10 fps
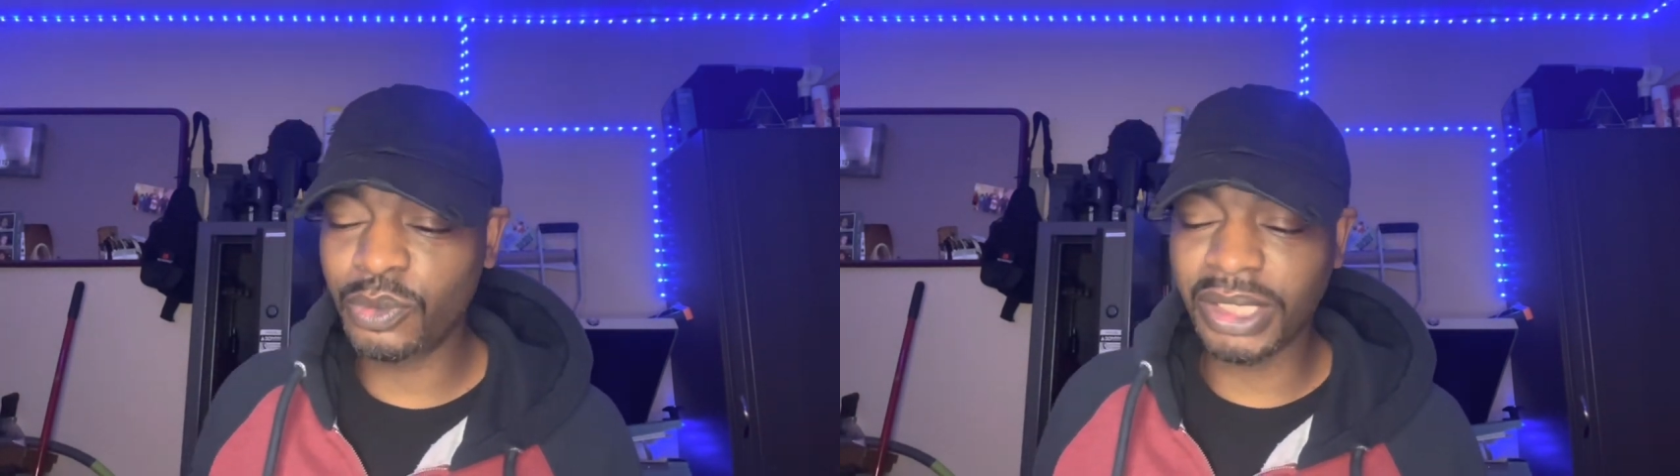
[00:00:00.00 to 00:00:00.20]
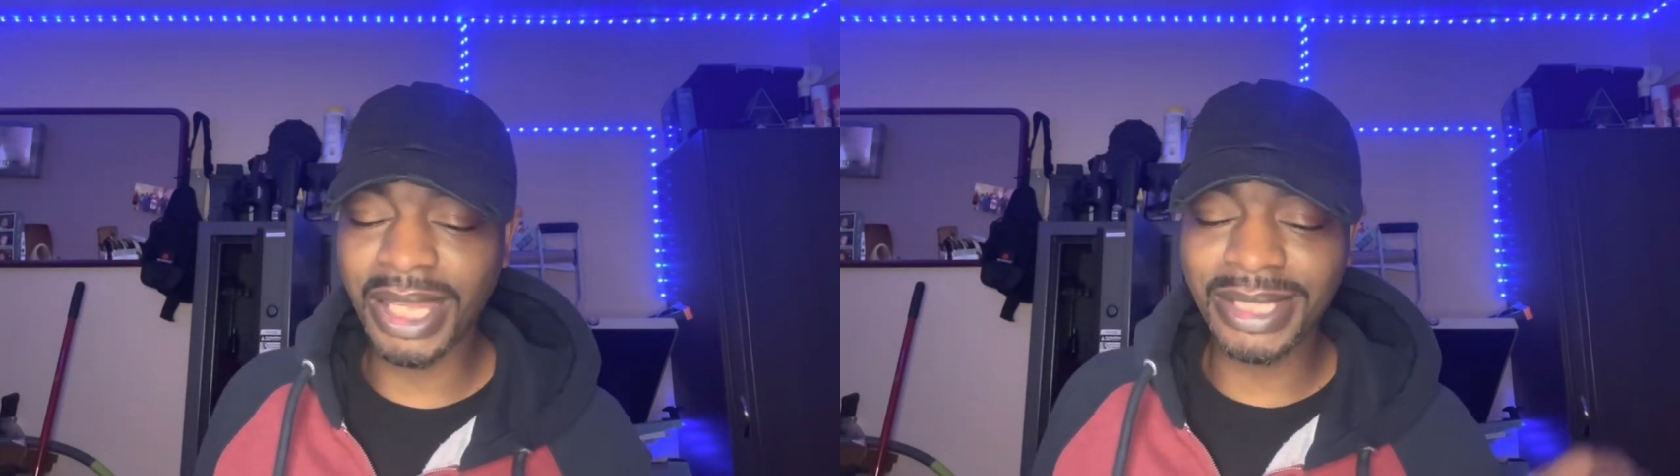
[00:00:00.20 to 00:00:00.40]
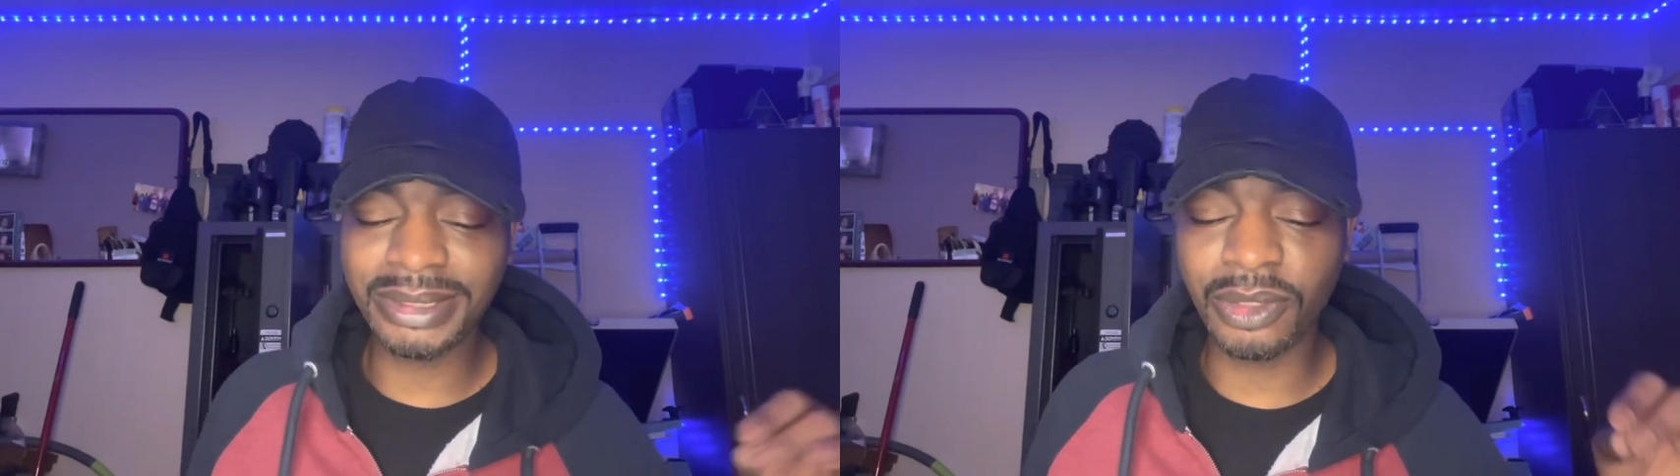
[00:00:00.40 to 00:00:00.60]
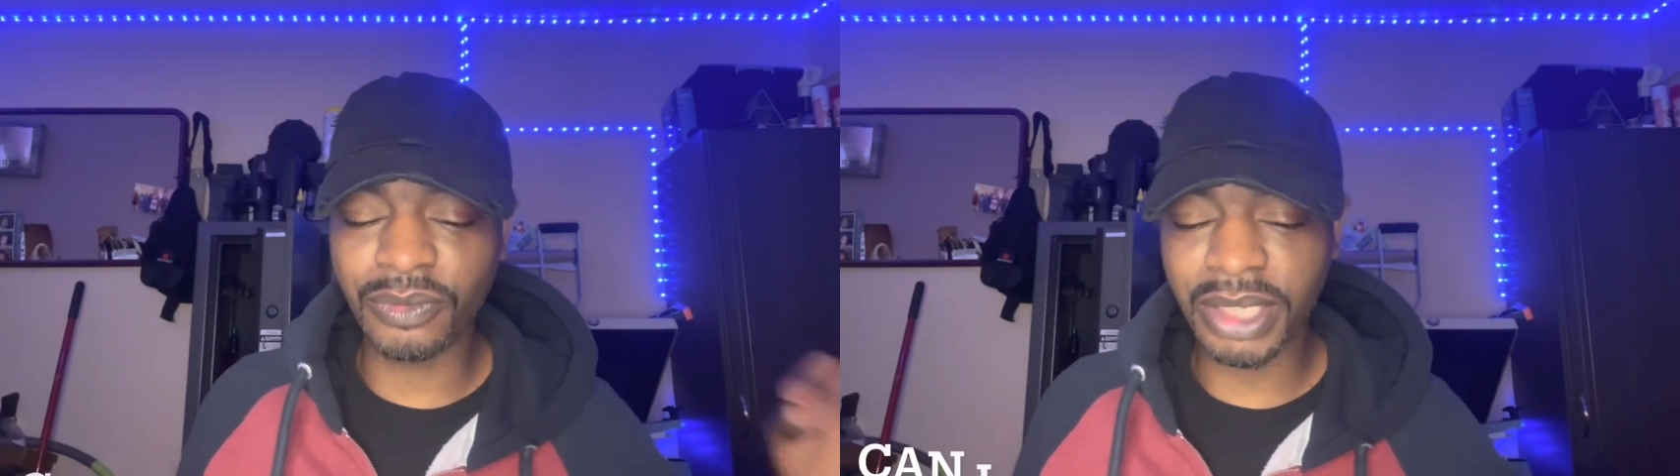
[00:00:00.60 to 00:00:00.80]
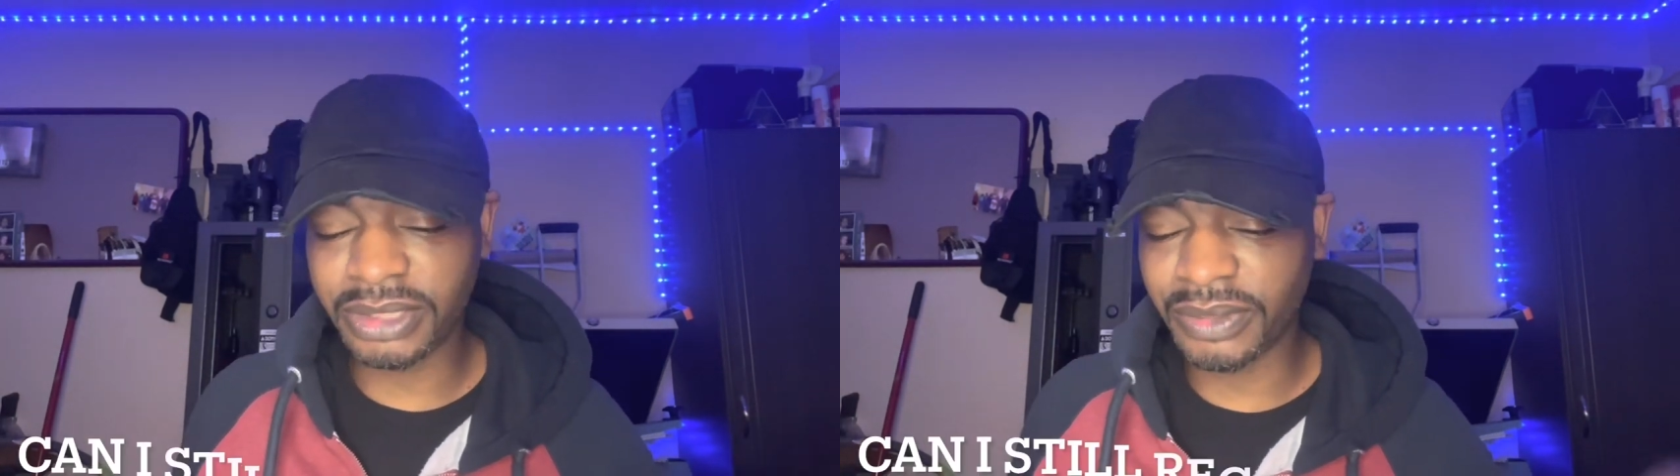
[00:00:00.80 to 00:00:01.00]
can I still
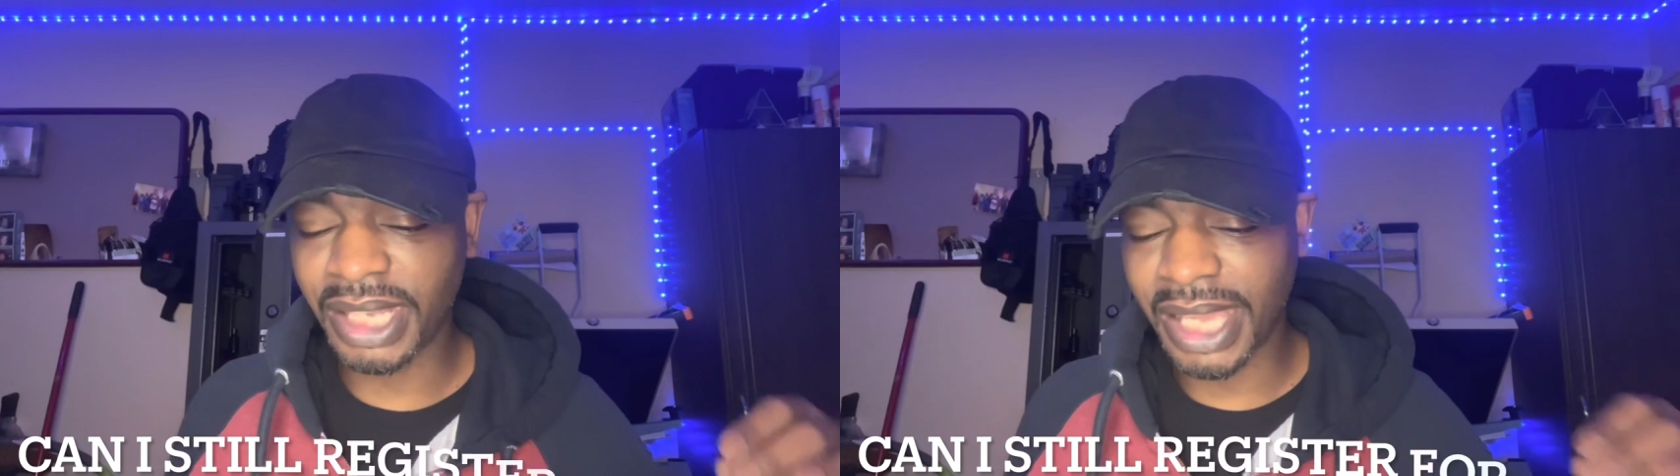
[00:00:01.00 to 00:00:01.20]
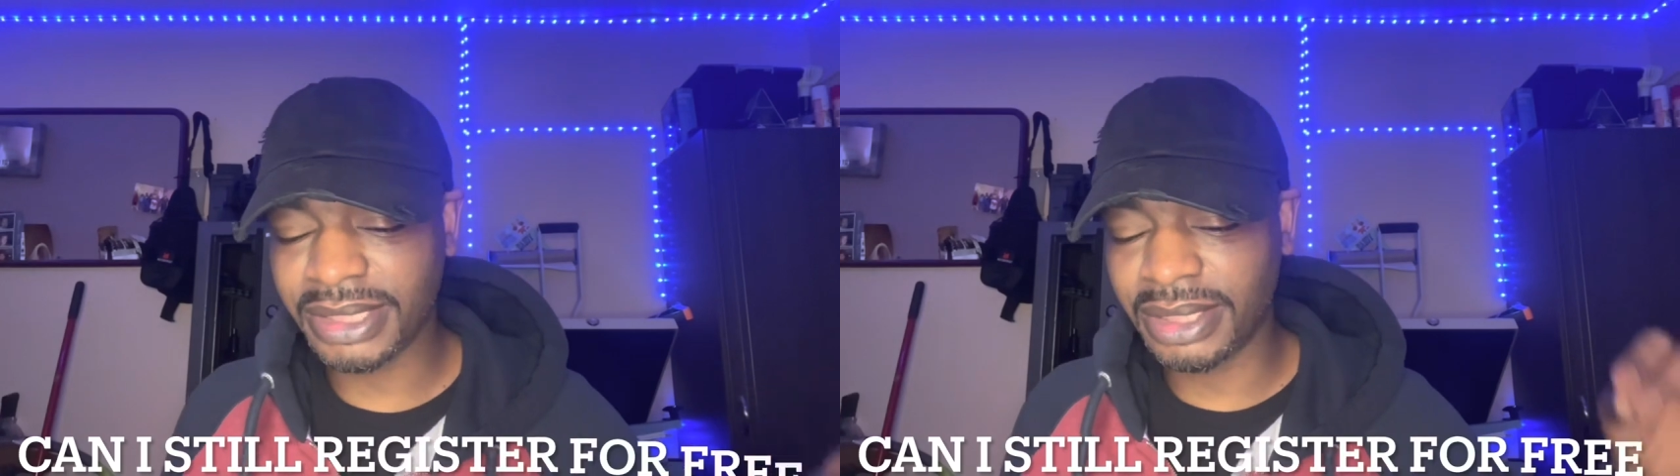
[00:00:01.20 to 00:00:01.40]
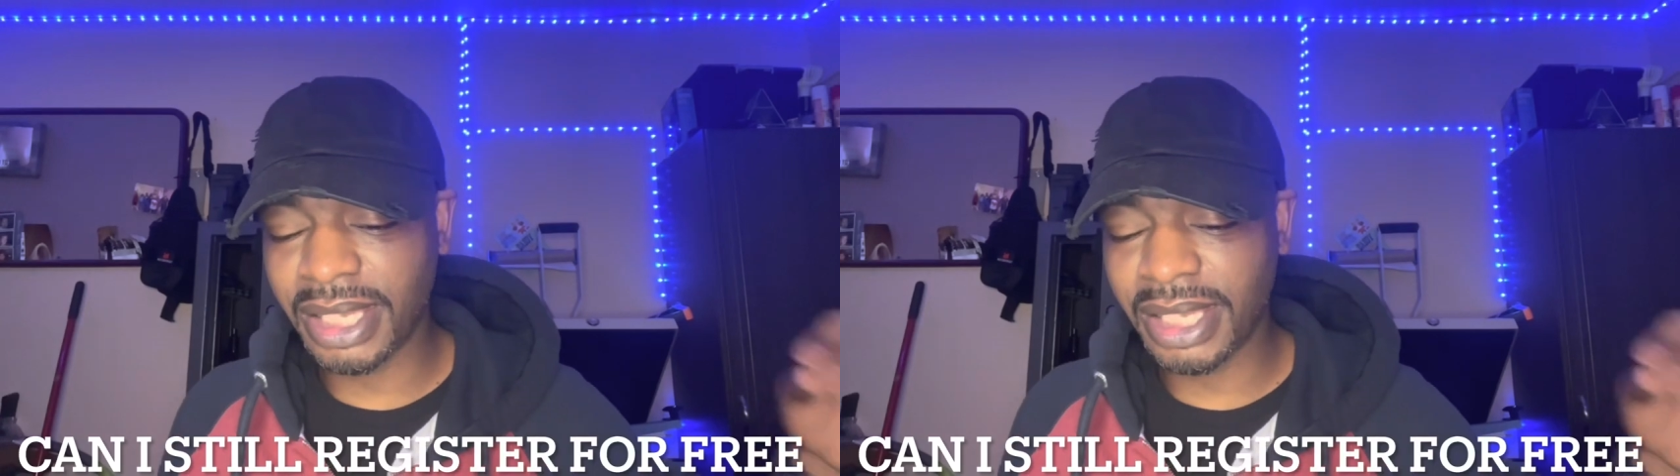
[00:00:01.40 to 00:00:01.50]
register it as an